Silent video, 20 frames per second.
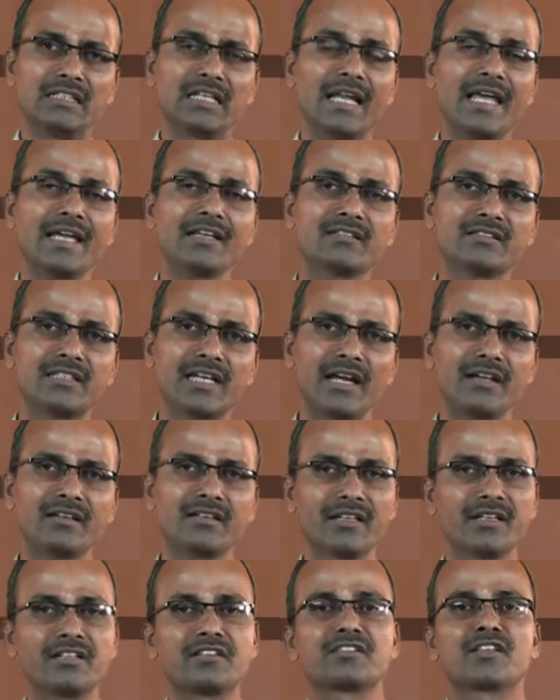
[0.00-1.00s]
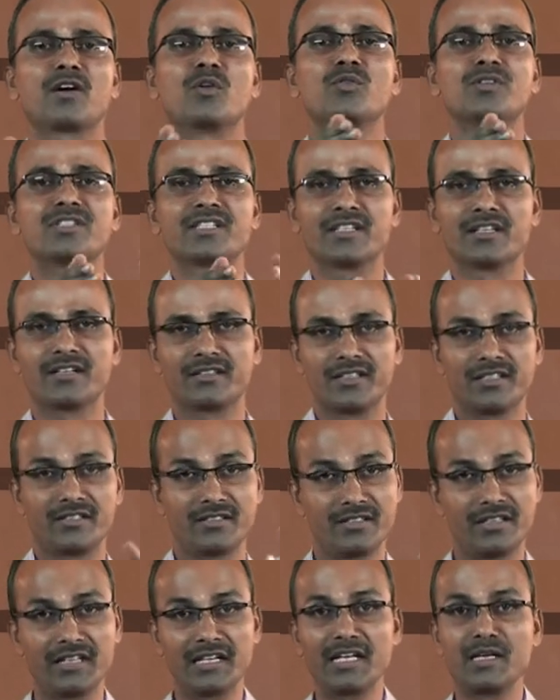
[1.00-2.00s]
like that it sounds here, the
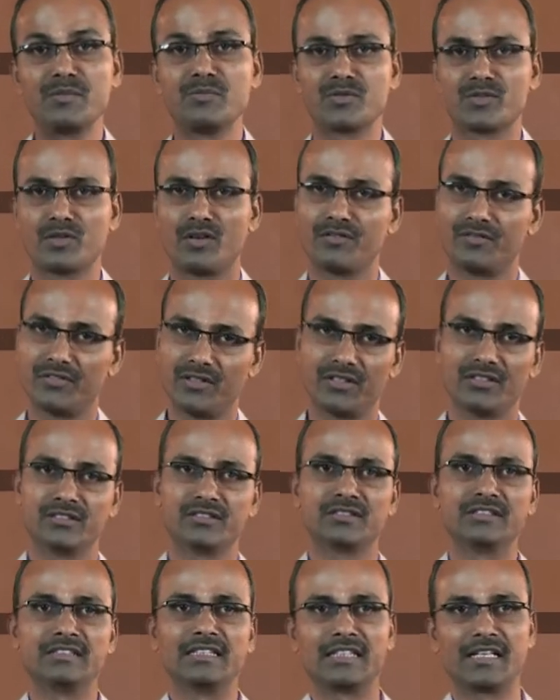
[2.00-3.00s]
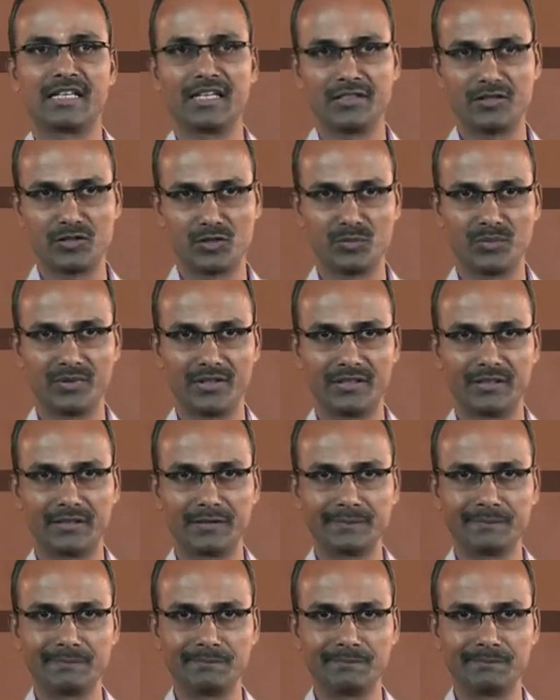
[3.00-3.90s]
screams of the caged bird.